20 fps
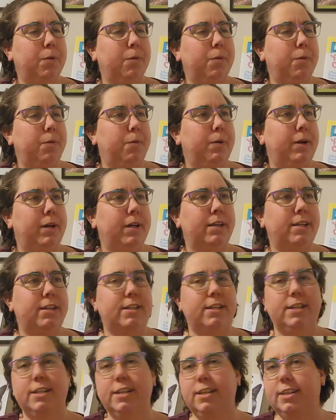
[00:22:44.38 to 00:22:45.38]

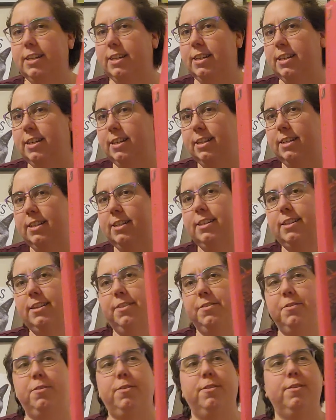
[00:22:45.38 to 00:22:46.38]
which is,
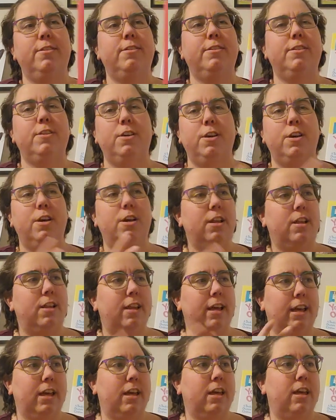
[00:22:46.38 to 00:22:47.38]
of course,
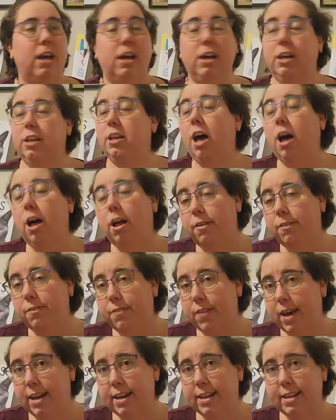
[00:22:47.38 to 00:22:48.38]
like young adult
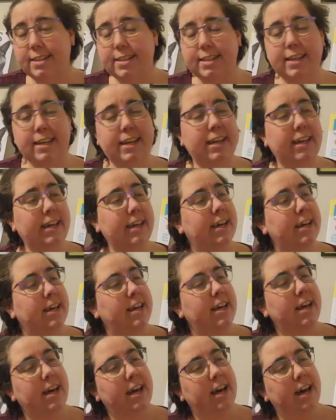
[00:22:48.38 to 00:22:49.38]
fantasy.
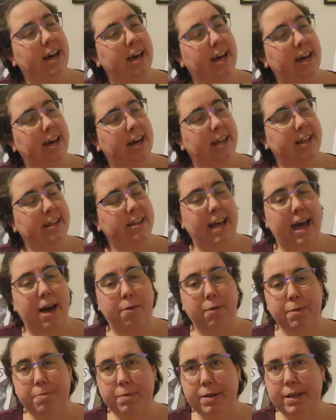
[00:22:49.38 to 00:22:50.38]
Uh, that
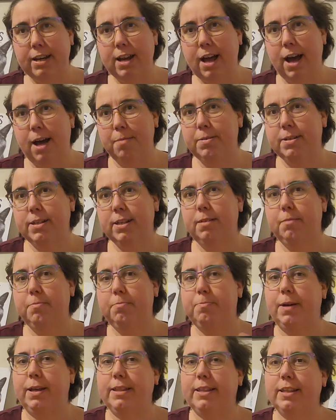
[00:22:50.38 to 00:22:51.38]
would be an option,
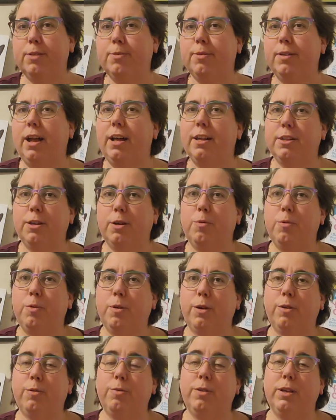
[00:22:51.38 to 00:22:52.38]
but this would also
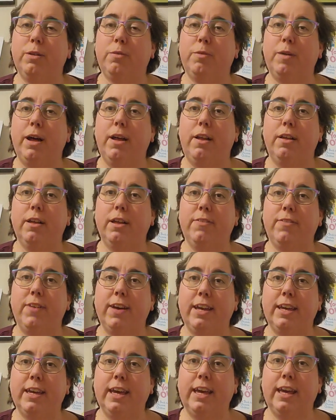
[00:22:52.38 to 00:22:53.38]
work really well if
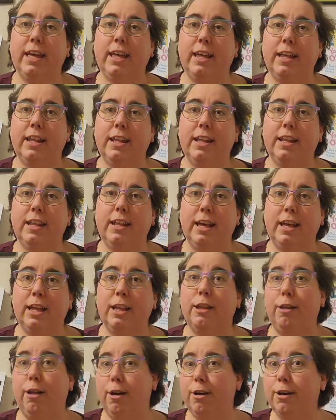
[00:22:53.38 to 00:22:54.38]
I get like
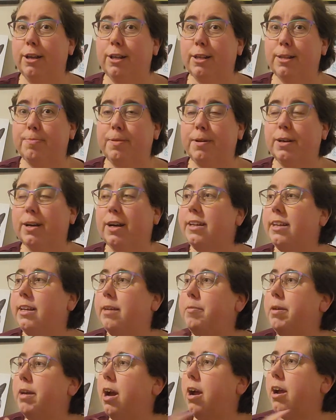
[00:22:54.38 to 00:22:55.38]
longest book on
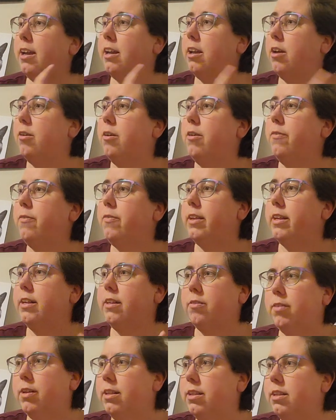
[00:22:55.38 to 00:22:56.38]
TBR. I don't know if
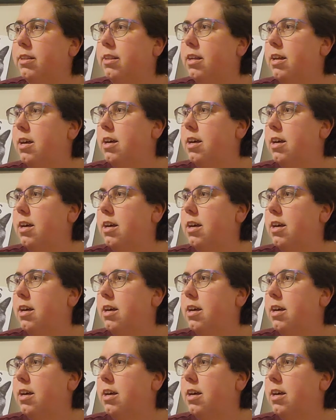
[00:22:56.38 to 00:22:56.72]
this one's